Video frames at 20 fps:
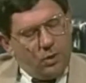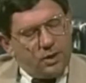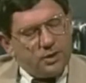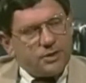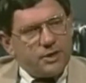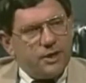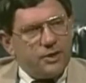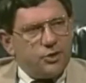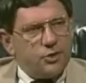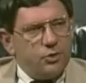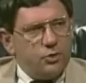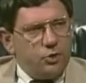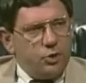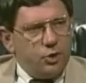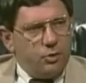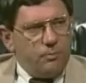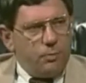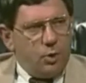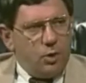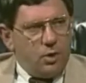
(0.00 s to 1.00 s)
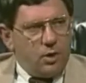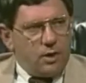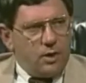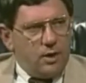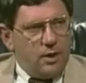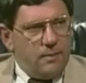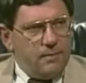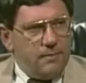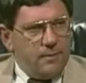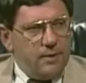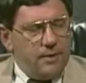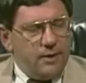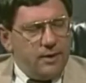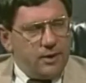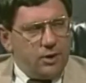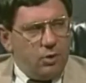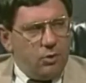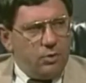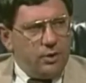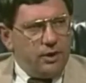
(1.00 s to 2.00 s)
does that do to your ball club
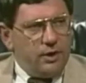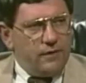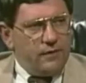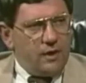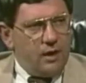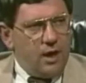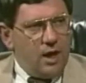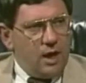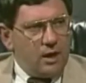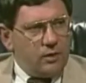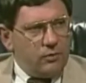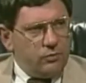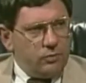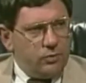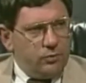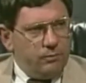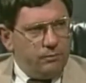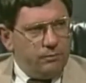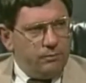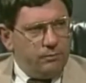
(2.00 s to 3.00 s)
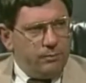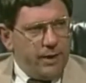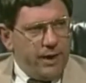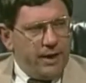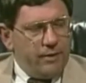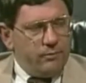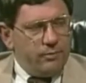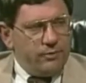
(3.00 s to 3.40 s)
going into the locker room, Pat,